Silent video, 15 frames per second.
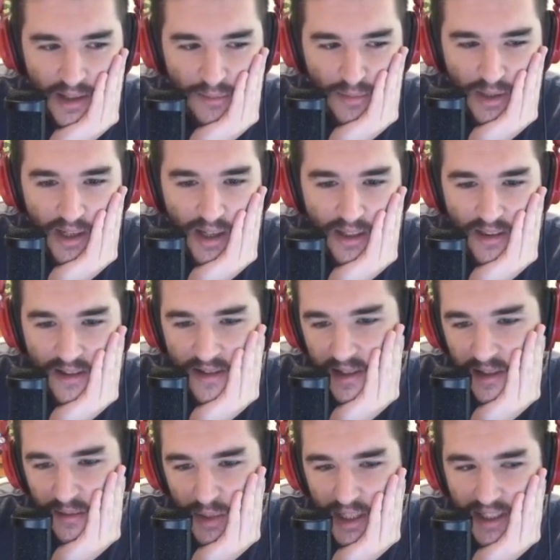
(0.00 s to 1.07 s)
But nothing's
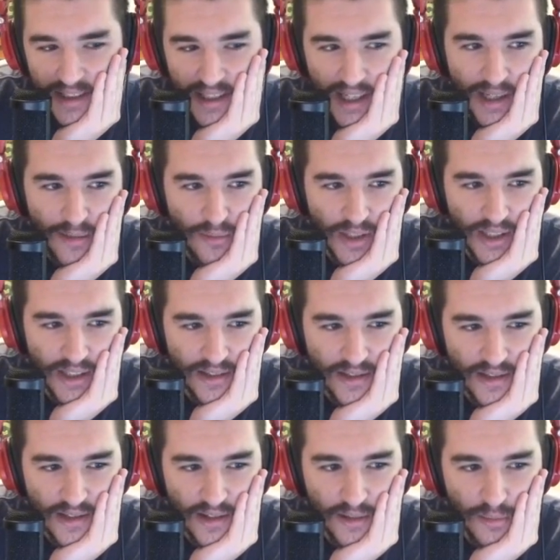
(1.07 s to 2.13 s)
gonna buy time
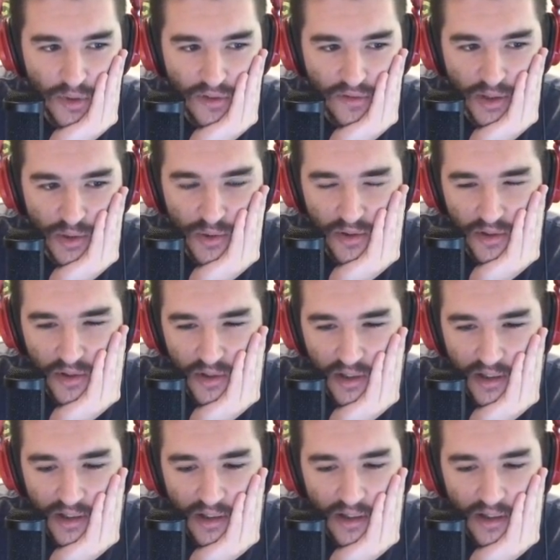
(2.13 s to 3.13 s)
against the perfect Druid draw.